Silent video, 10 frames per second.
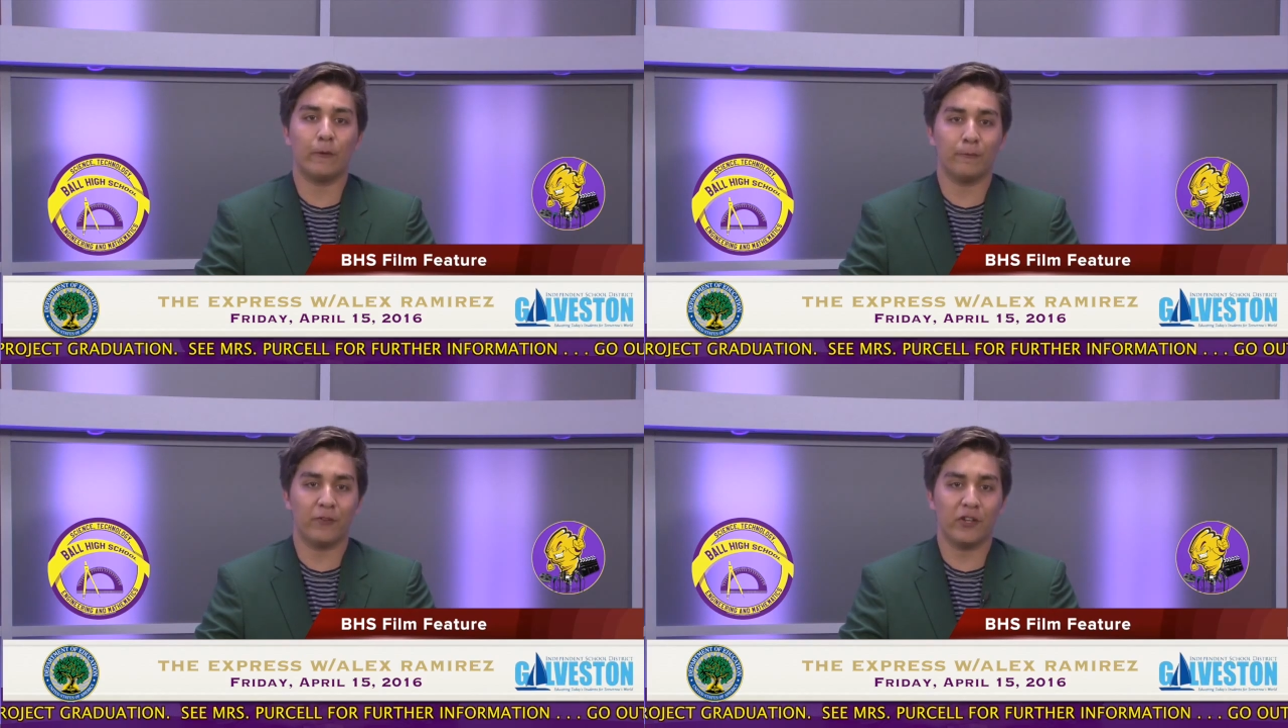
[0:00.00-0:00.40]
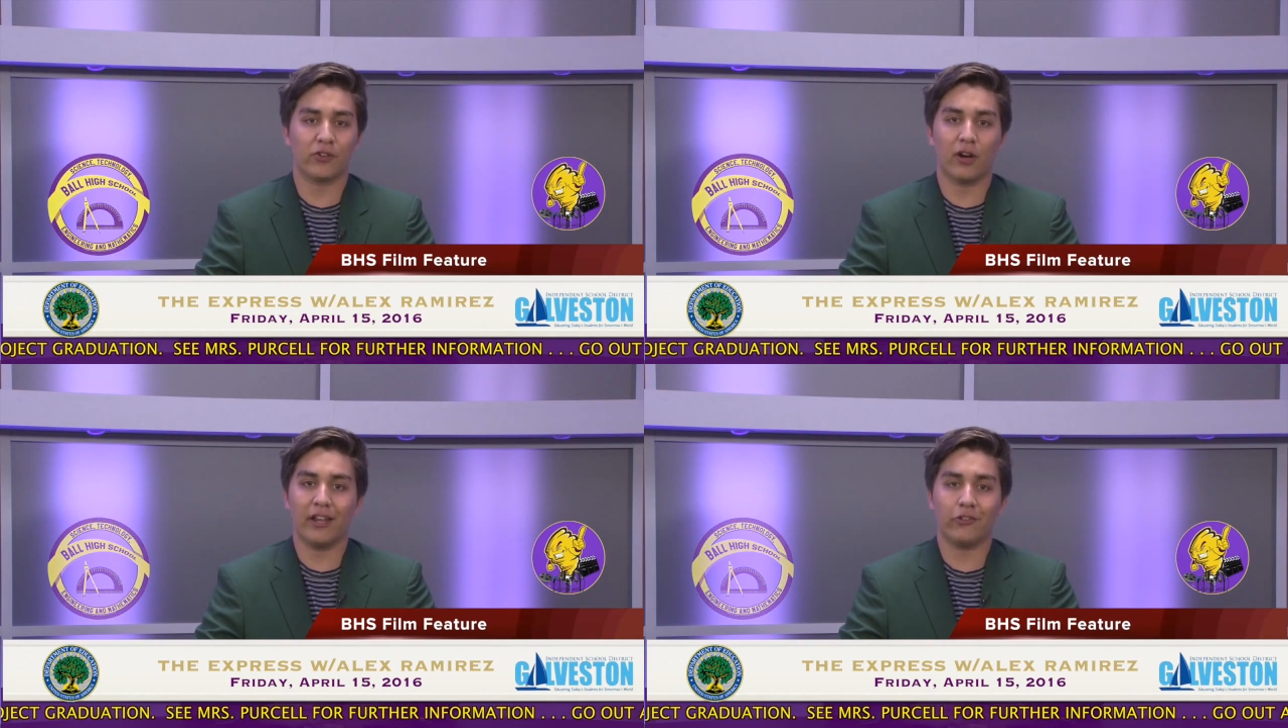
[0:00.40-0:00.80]
Film
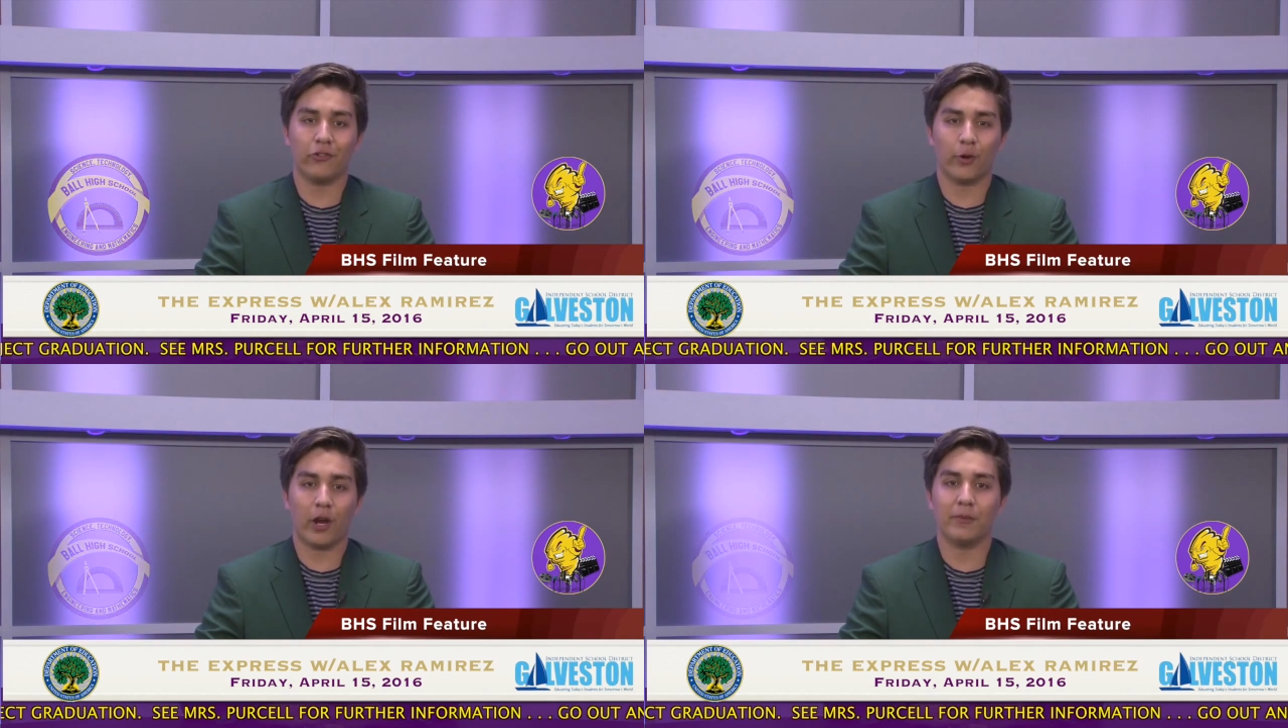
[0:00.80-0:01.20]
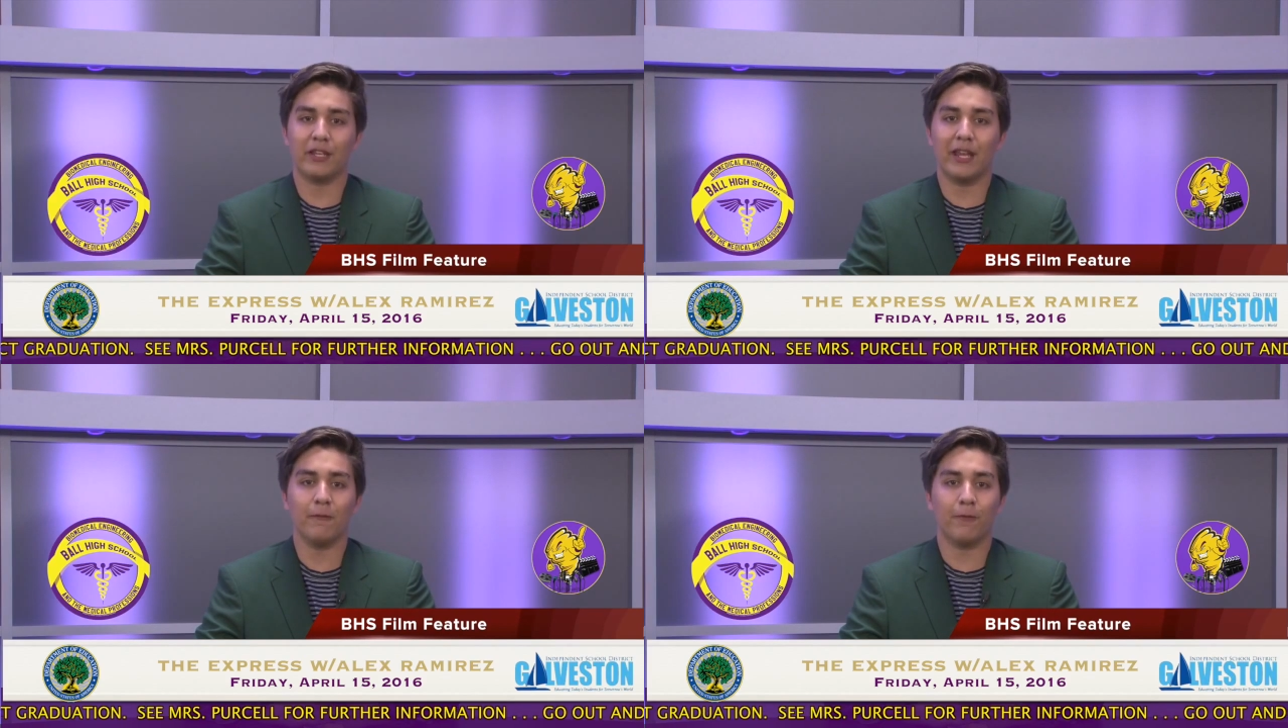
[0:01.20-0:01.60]
Feature on Instagram to
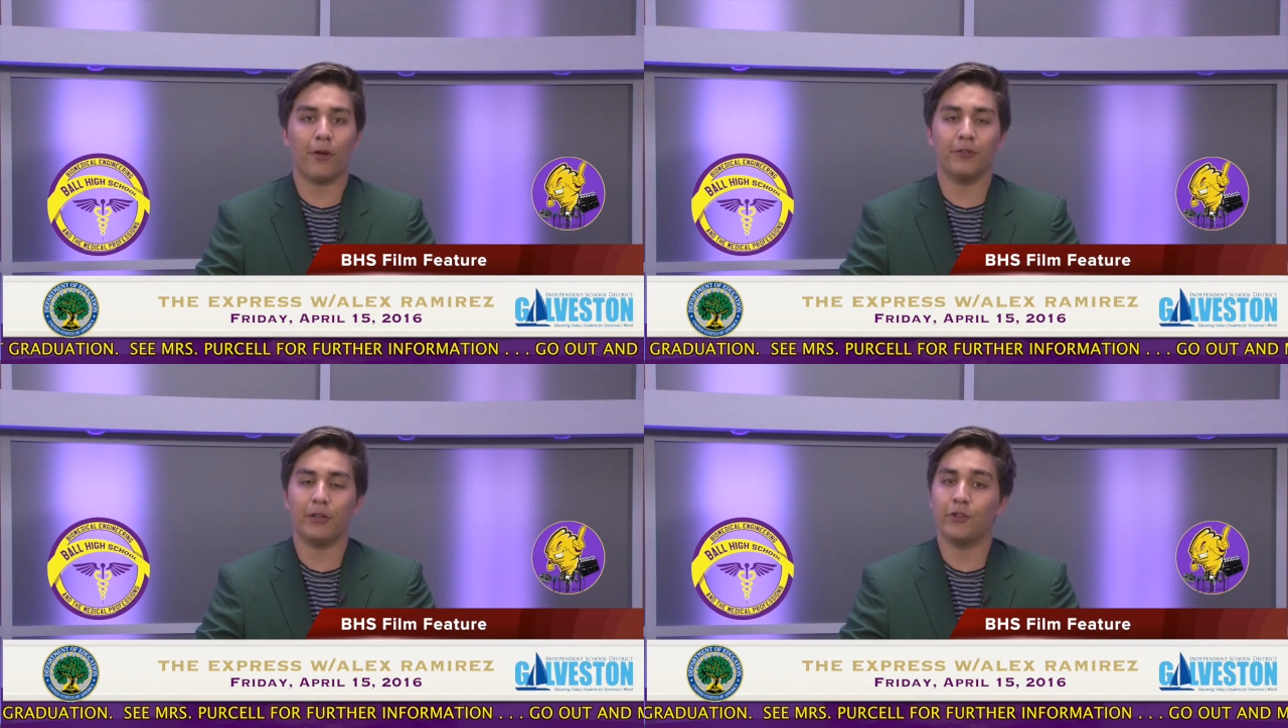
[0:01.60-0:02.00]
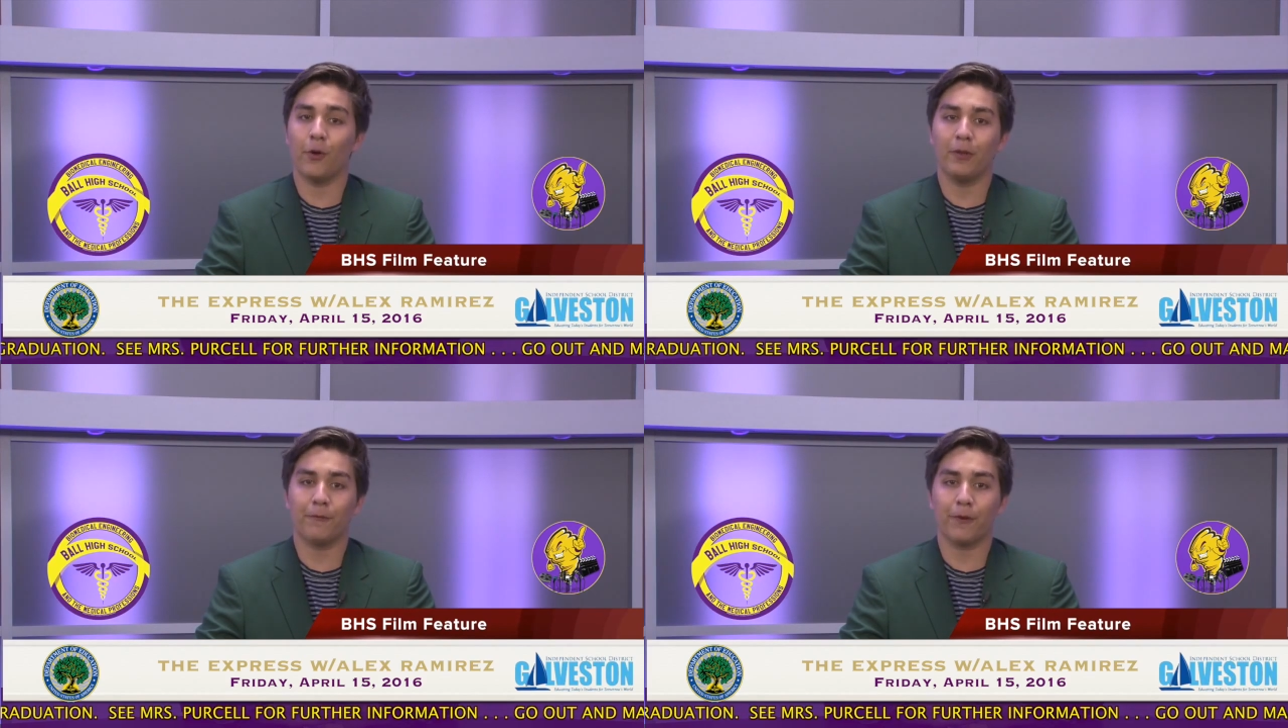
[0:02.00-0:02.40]
get involved and
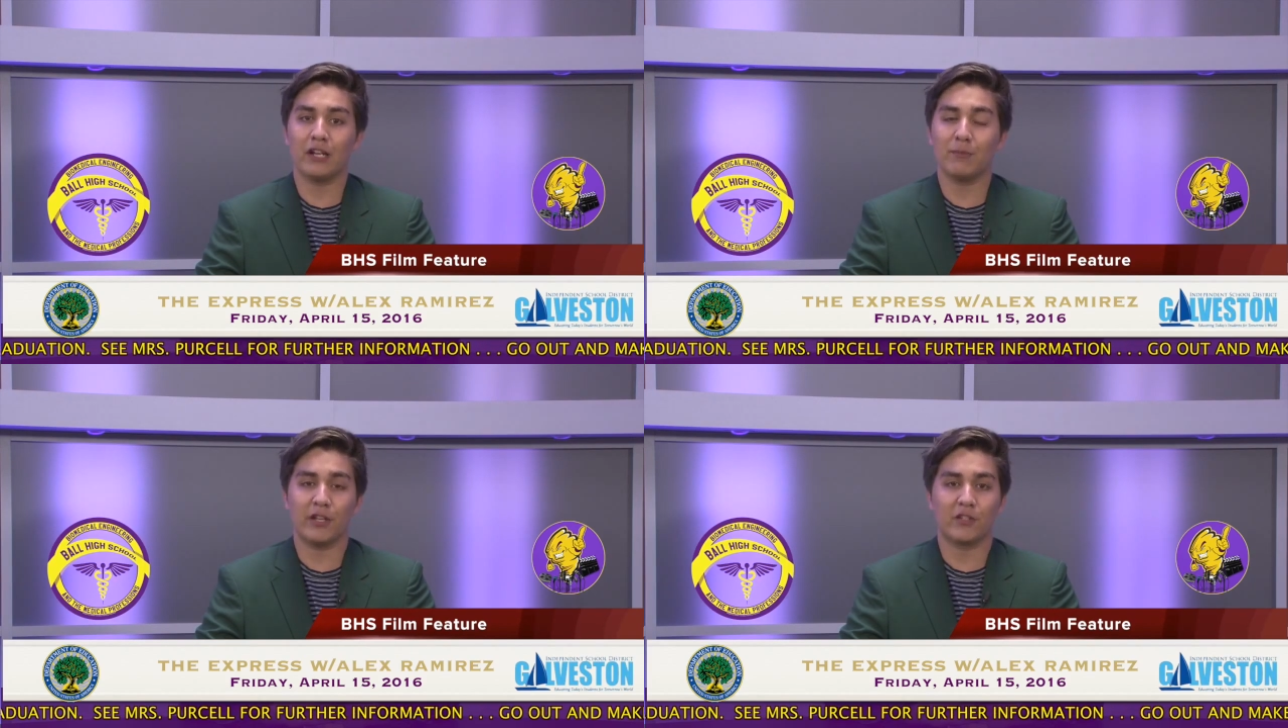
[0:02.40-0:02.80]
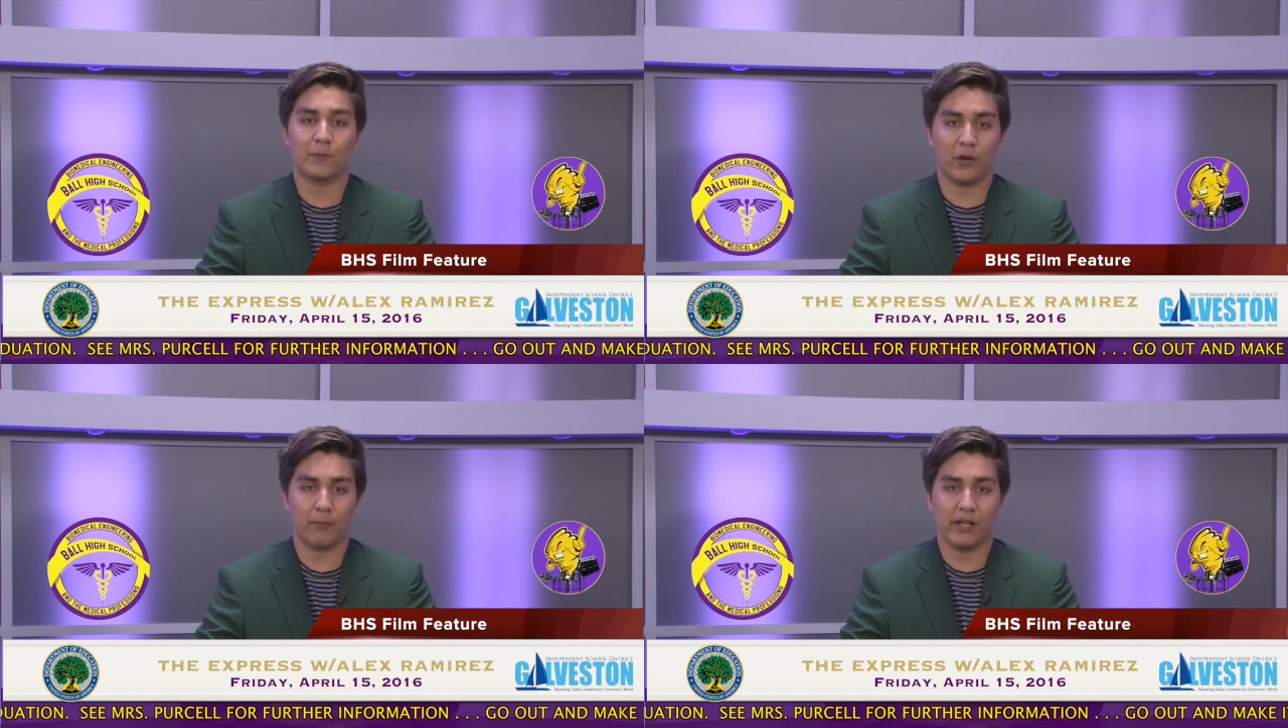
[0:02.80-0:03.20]
don't be afraid to be
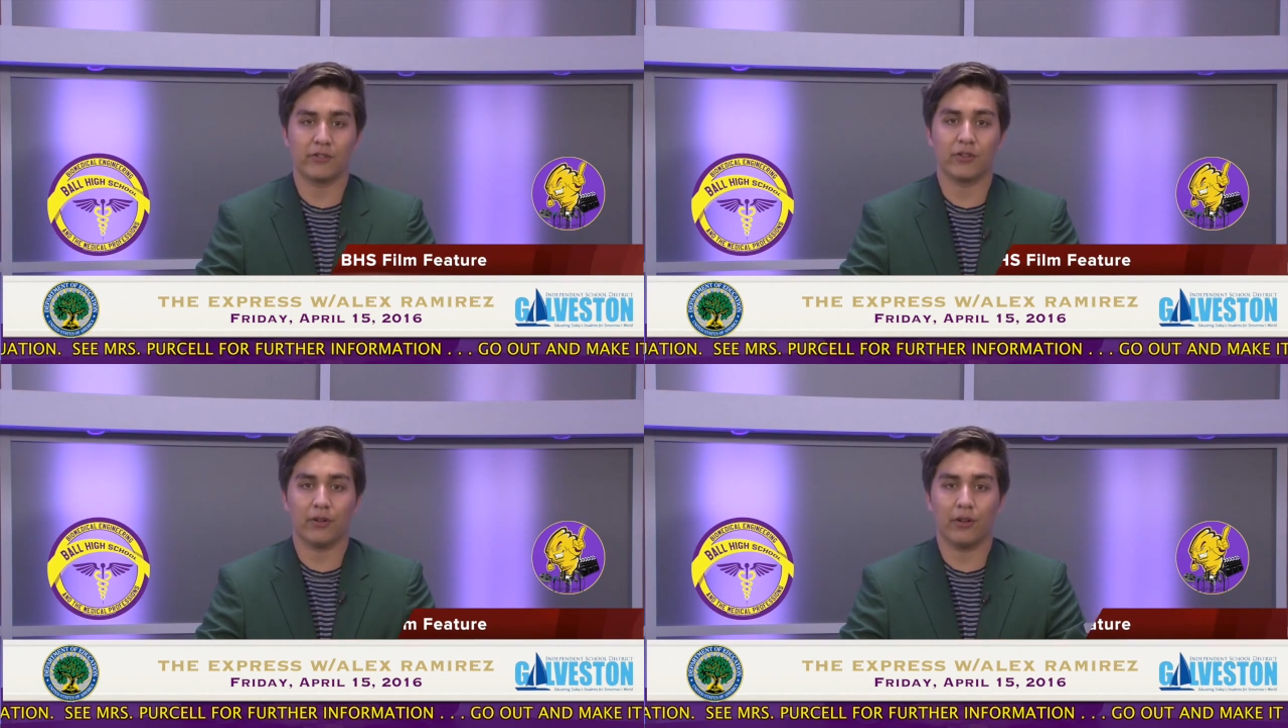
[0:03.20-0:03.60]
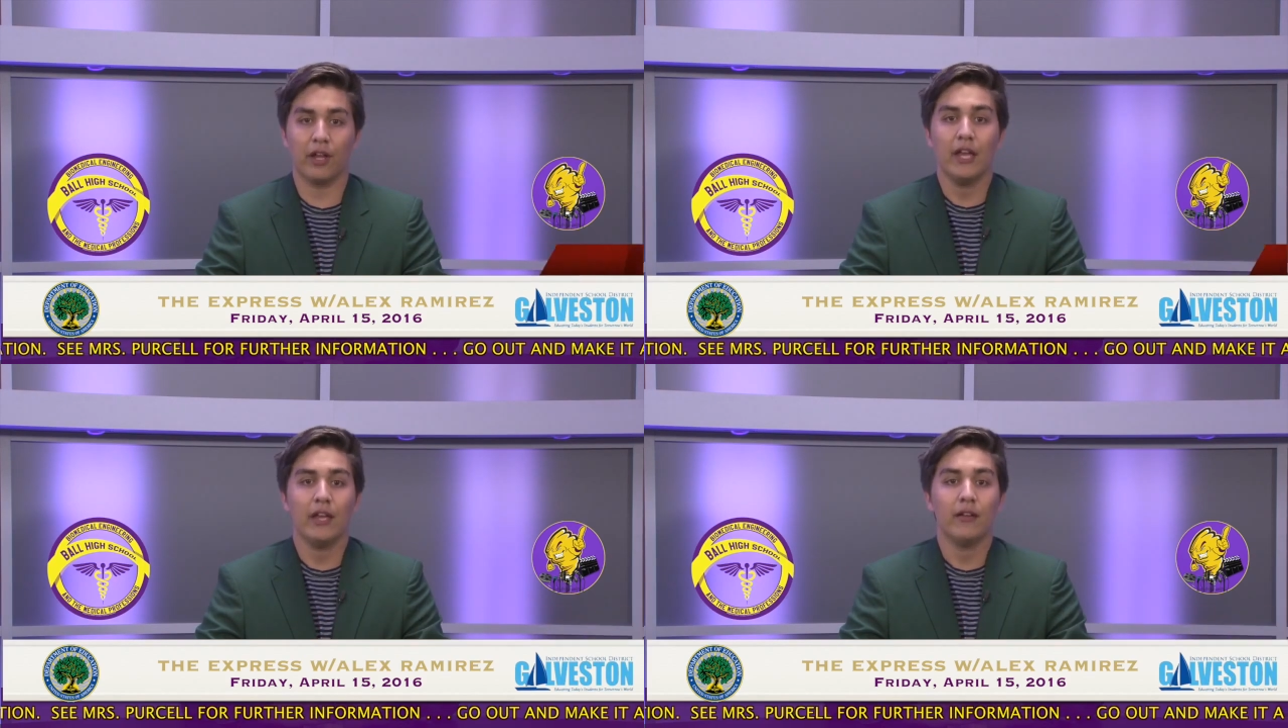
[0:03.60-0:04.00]
experimental.